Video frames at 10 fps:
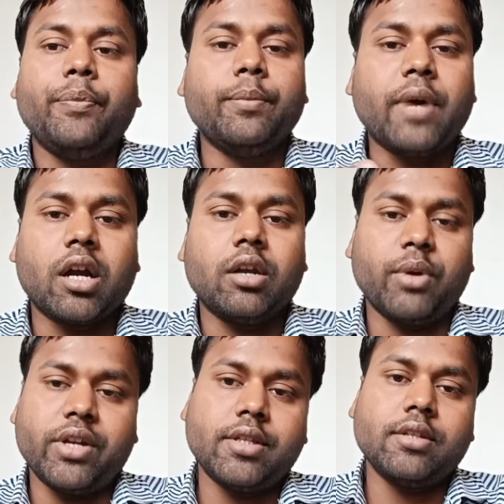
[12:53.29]
the
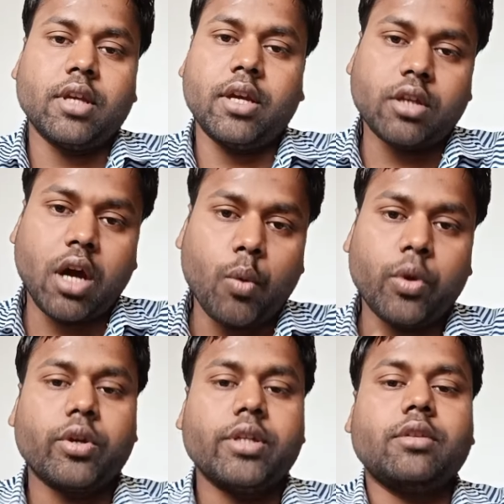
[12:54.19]
market prices as
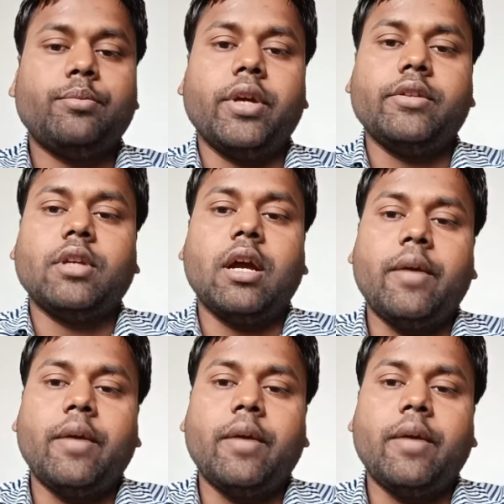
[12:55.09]
our transaction price.